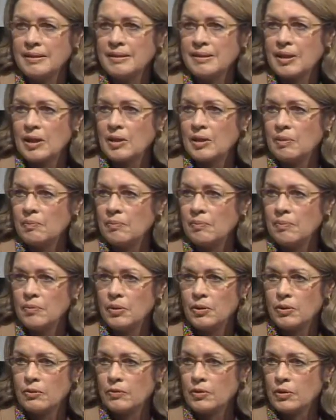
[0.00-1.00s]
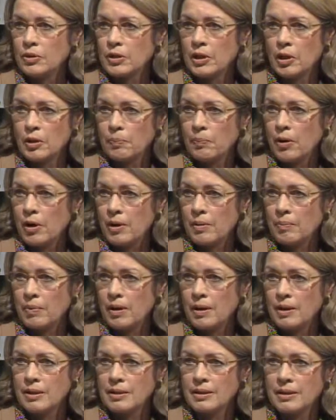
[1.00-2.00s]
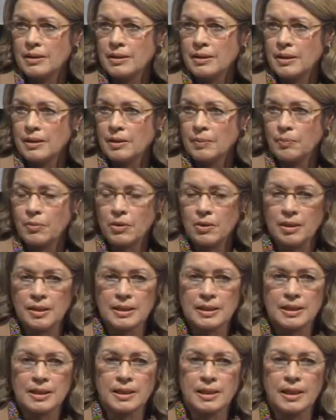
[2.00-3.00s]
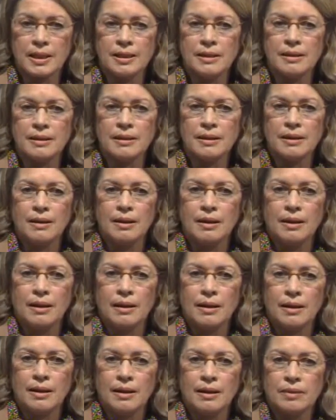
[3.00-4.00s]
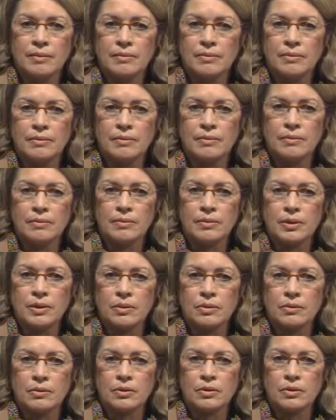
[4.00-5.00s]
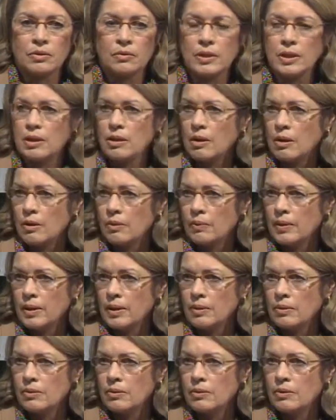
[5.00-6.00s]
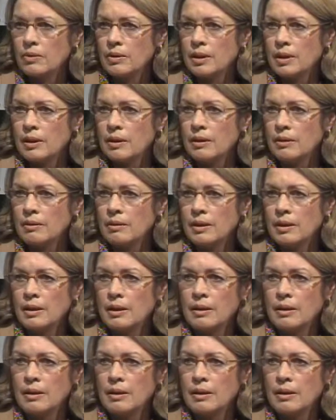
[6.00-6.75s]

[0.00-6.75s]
It's got the beautiful South Park blocks. It's got the Portland State, you know, streetcar running through there.